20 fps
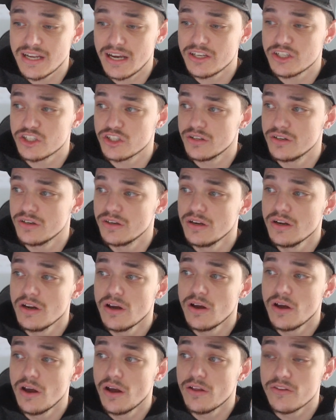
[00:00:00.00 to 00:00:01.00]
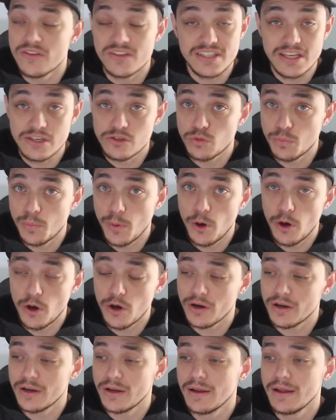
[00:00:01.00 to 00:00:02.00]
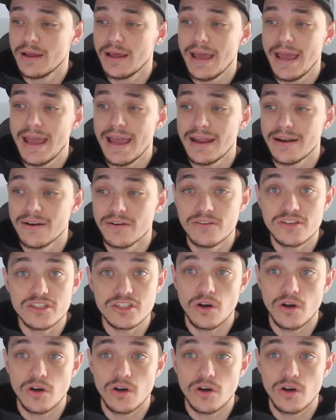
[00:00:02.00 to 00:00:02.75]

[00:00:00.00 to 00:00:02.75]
Station, the Central Perk, and